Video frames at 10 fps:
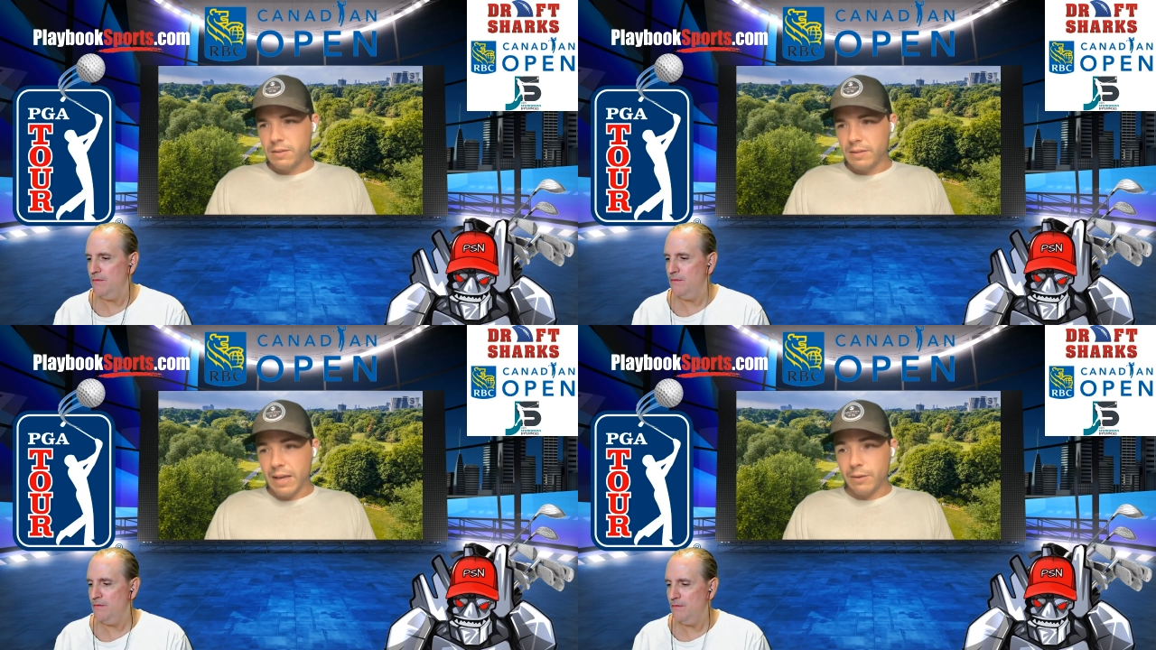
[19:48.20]

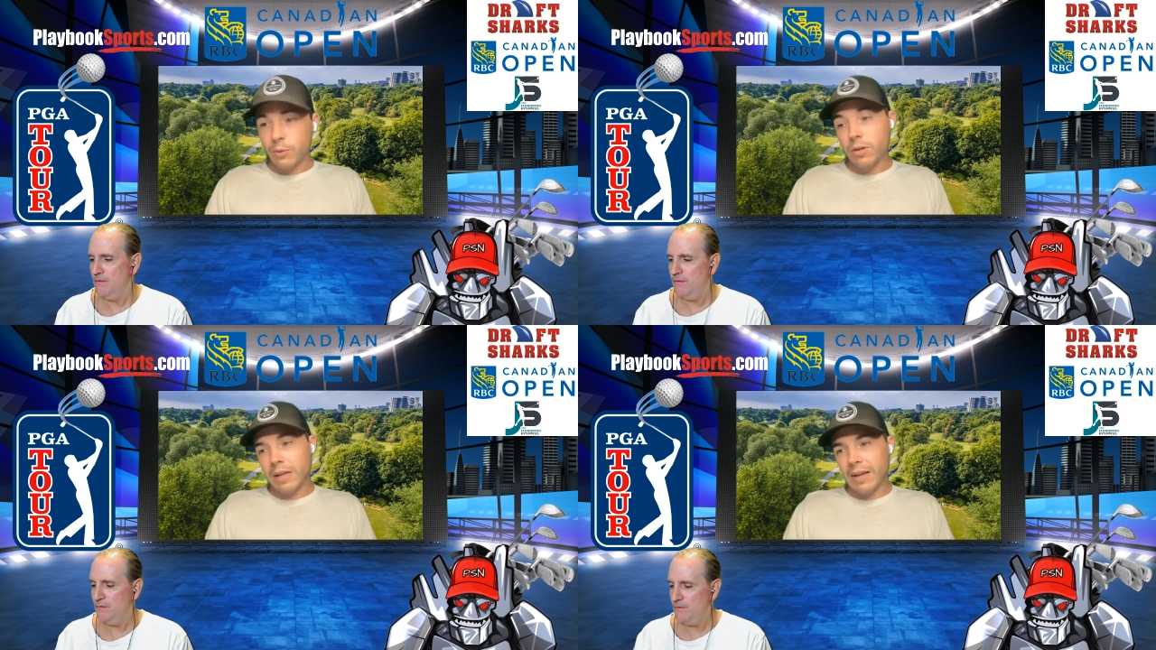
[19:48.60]
Speaker 1: Yeah,
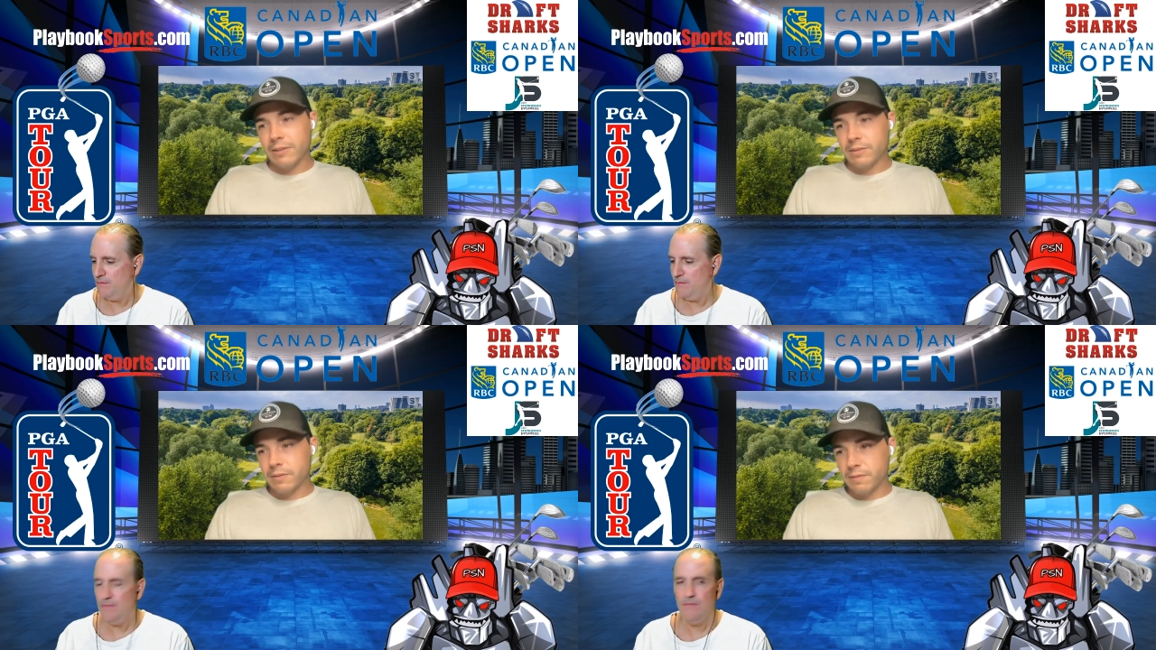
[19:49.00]
well, I
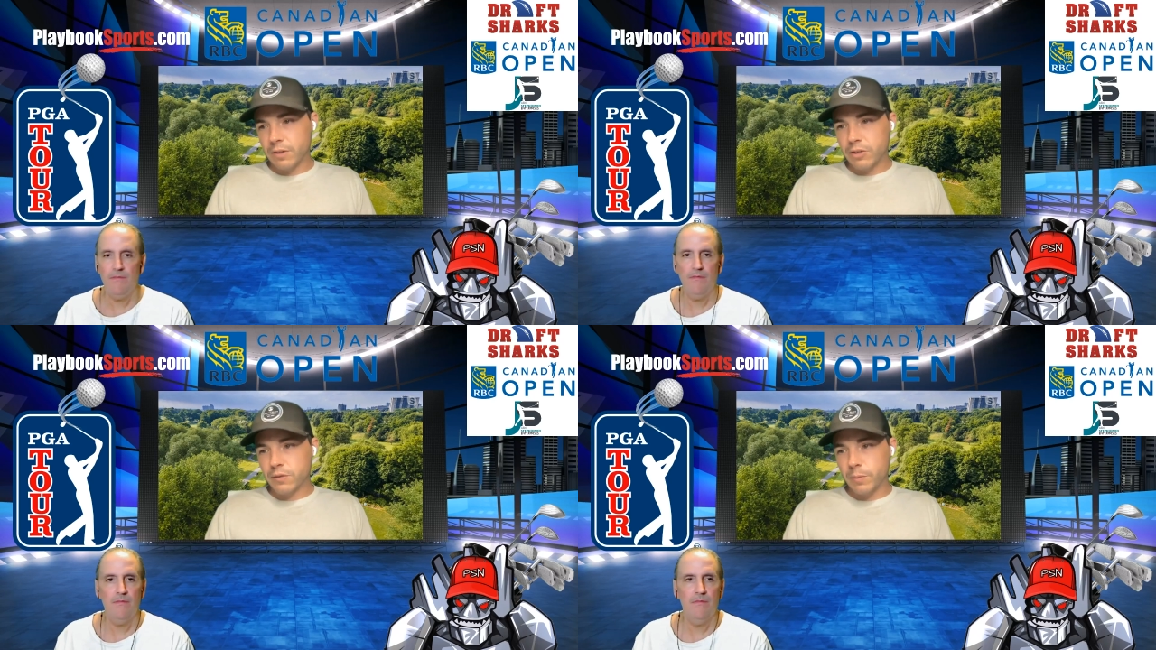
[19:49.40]
guess
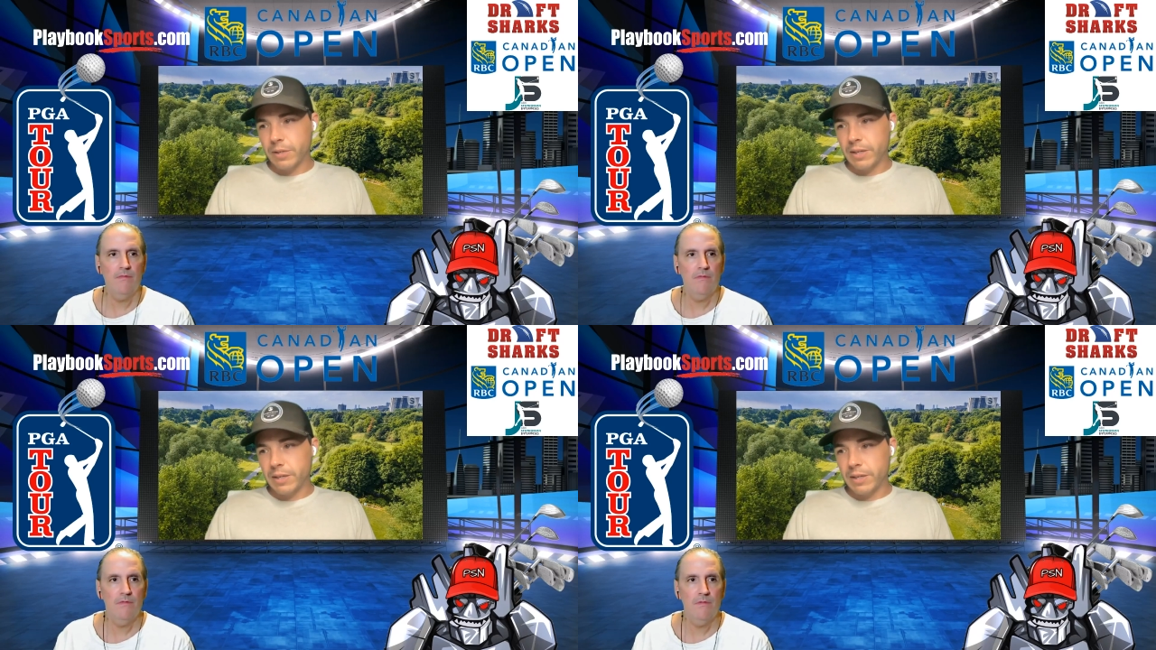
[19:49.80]
first for
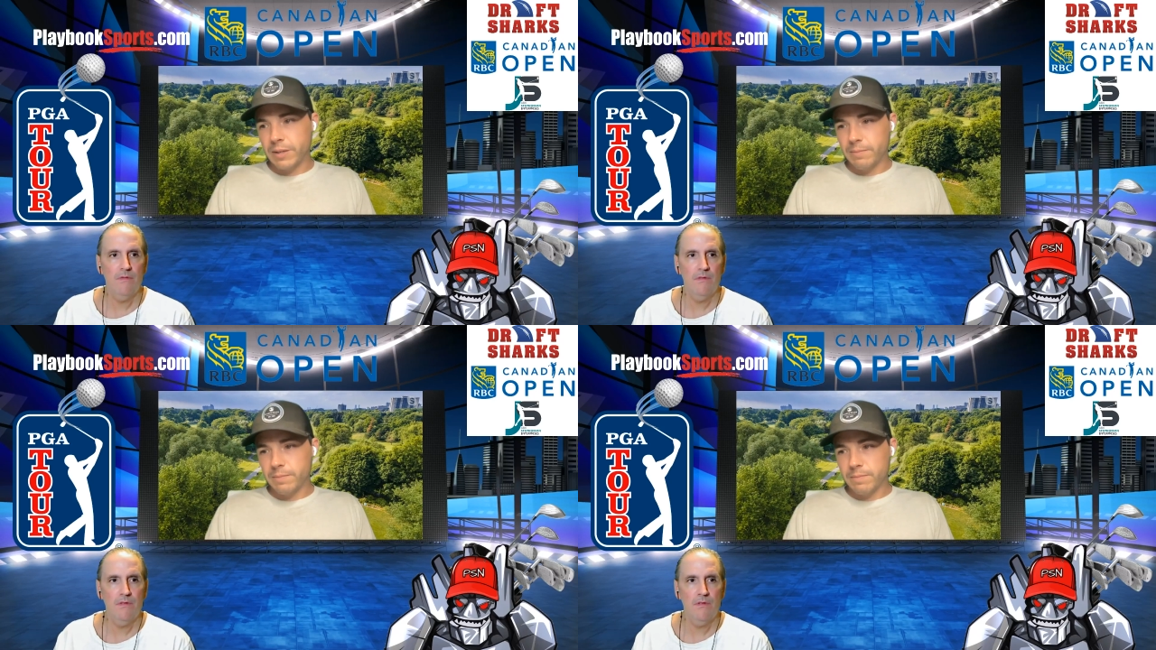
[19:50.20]
me,
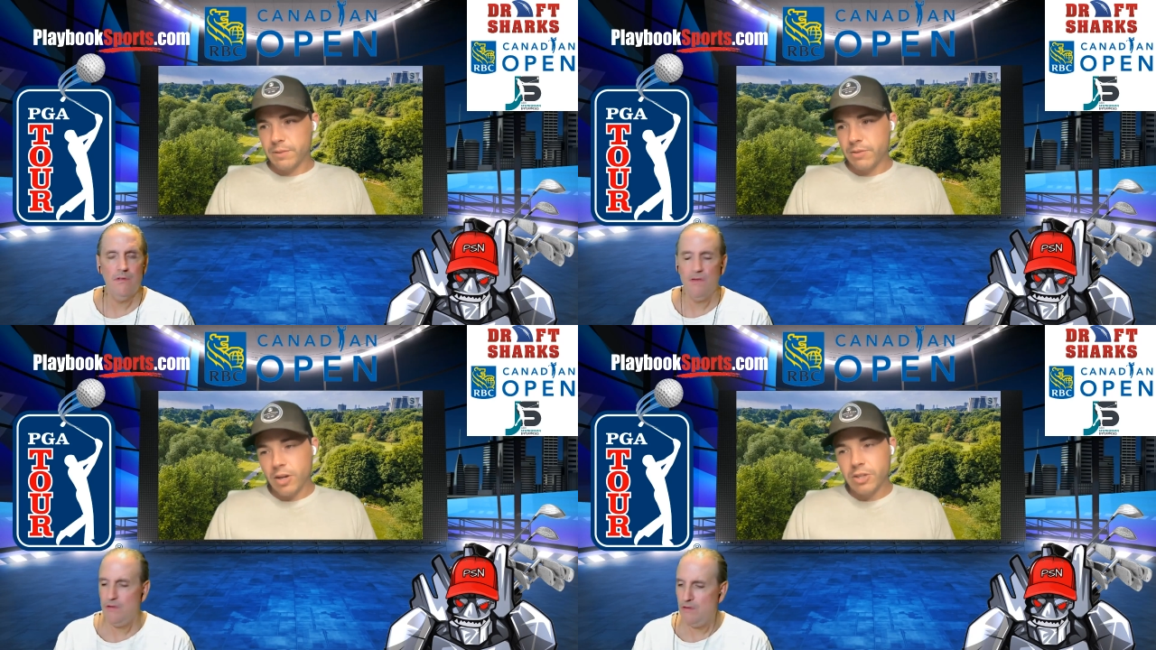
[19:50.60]

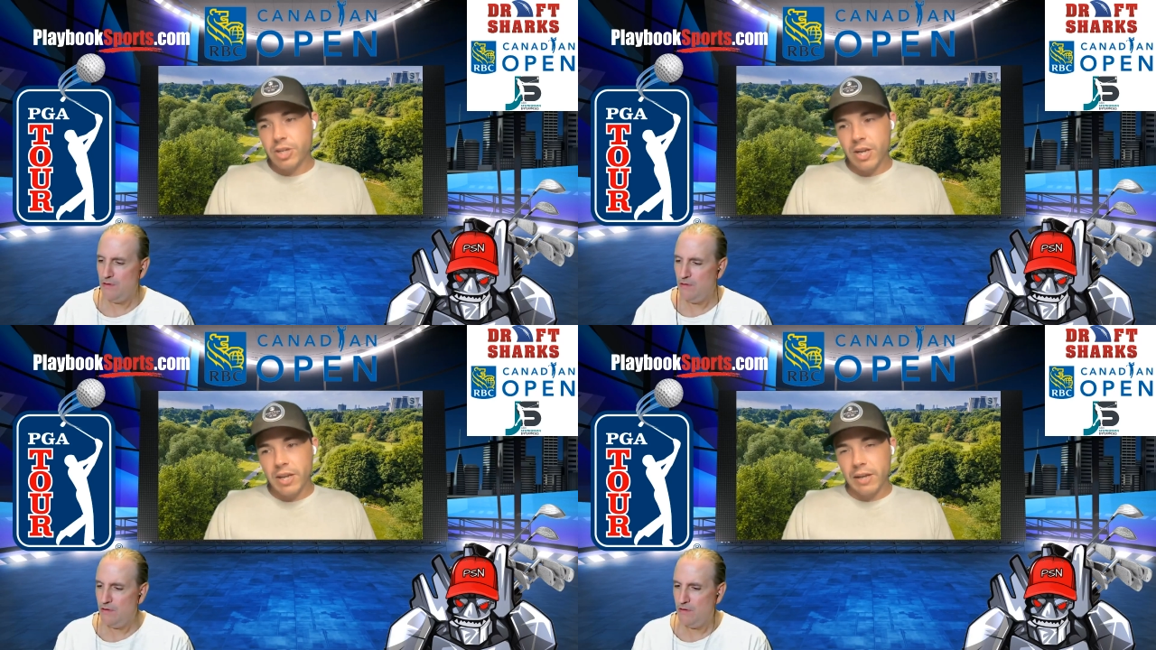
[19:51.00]

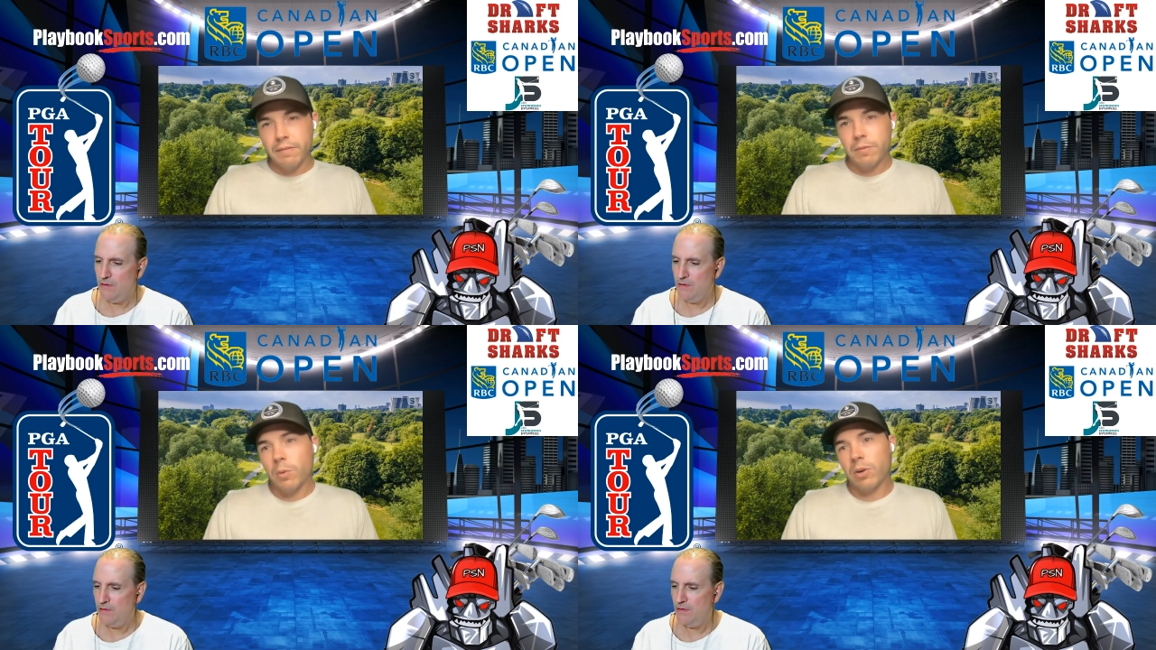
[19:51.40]
Sungjae at
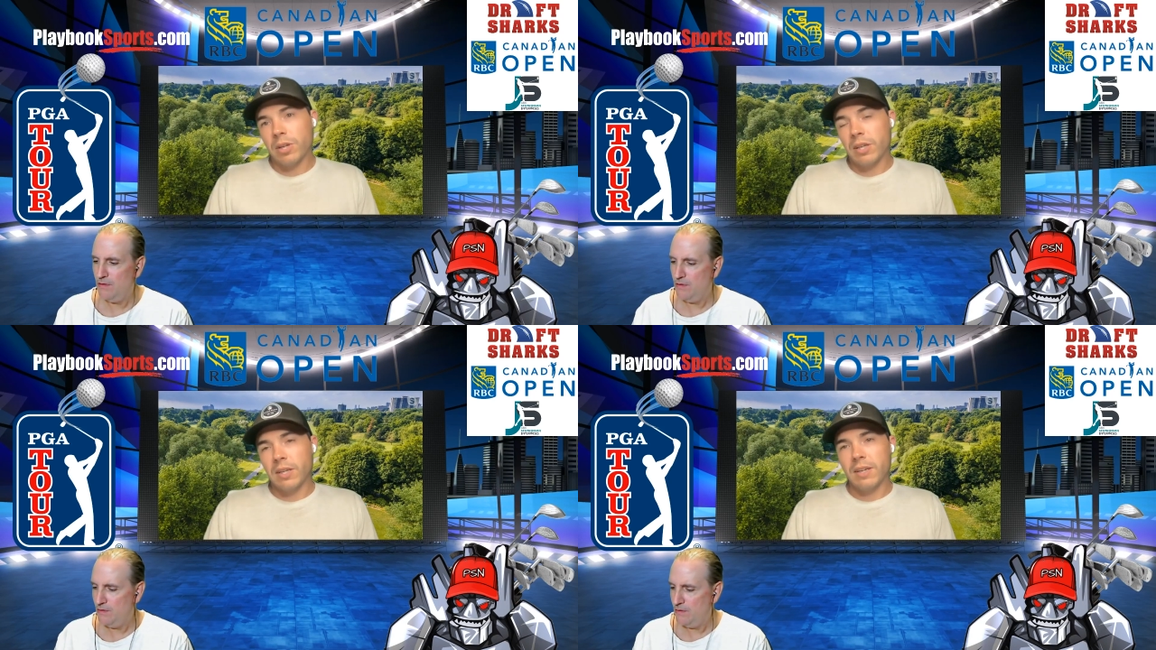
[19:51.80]

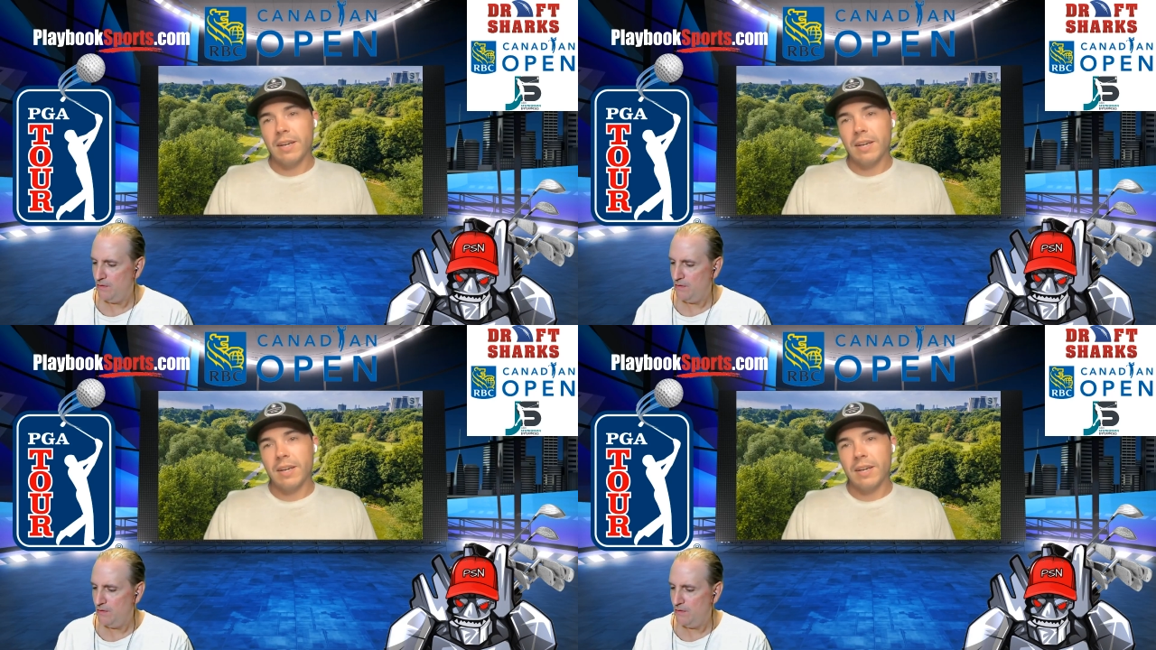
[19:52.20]
40.